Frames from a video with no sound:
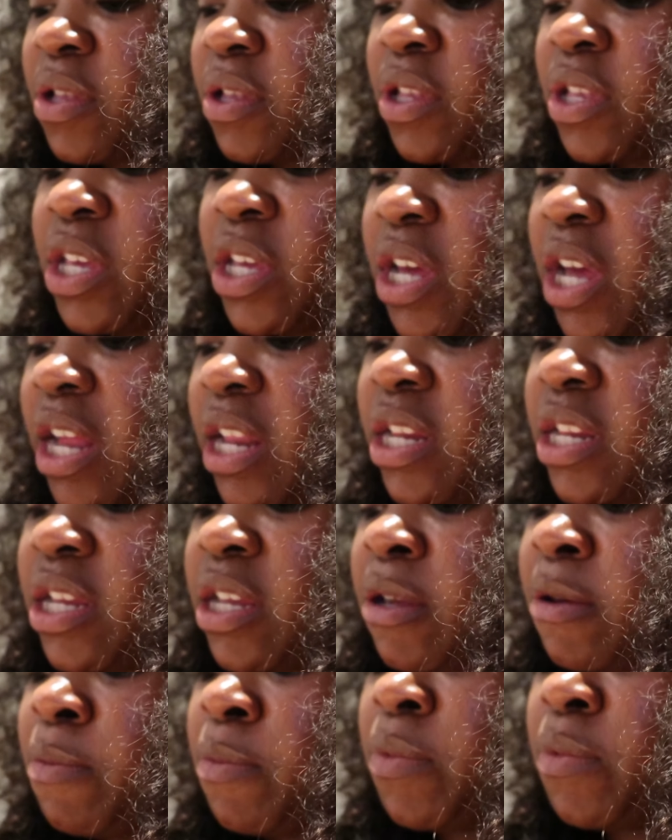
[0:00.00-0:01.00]
Yeah, I
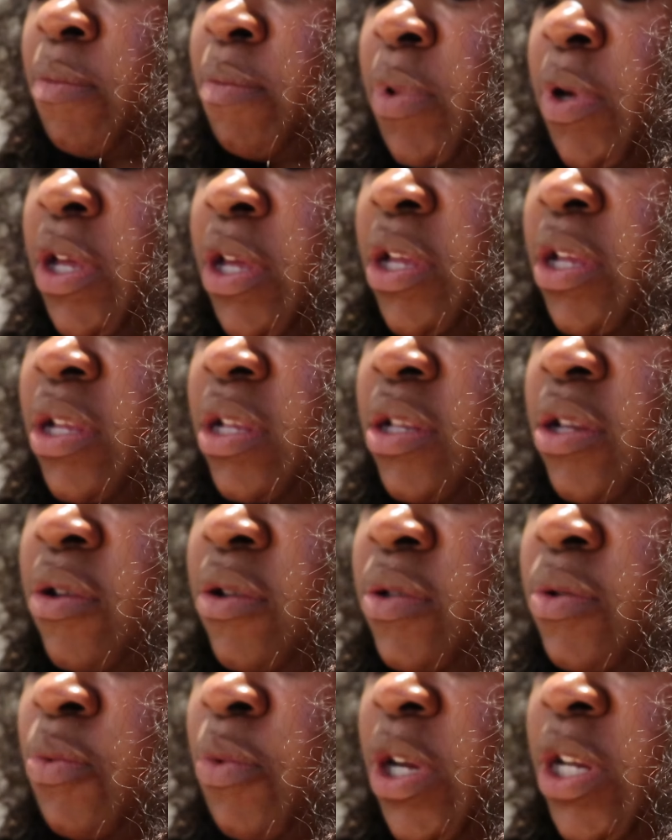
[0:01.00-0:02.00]
did. Okay. But
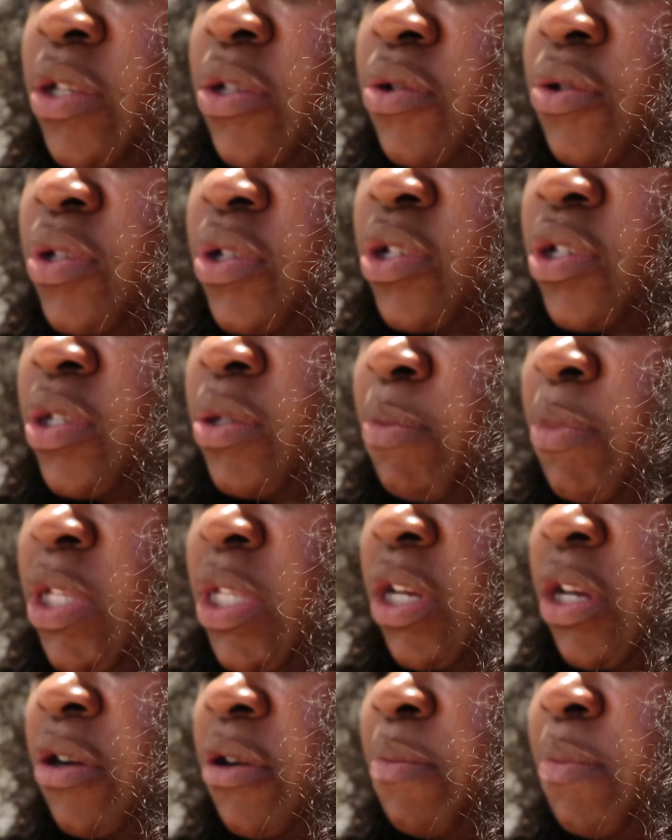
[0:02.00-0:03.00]
those razors just be
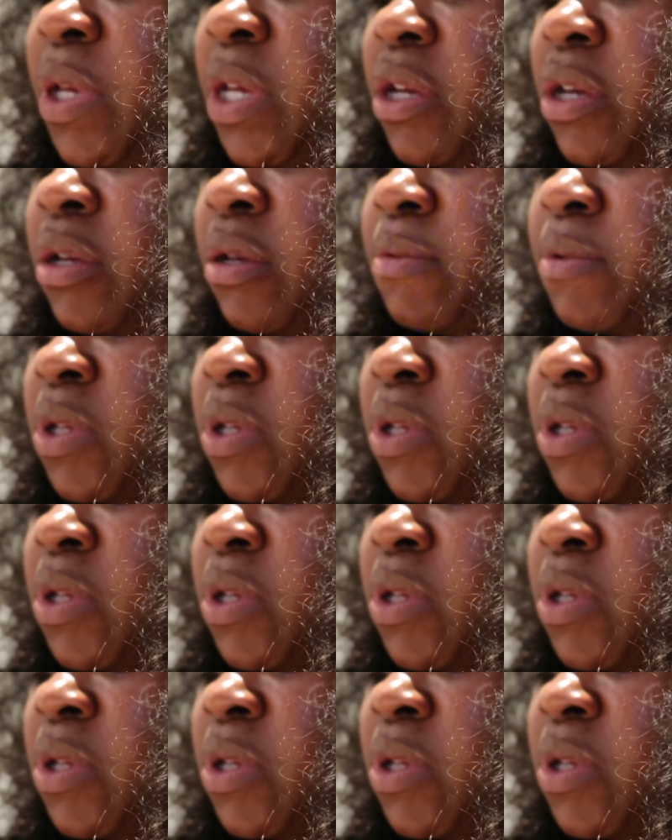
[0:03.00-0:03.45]
tearing me yeah.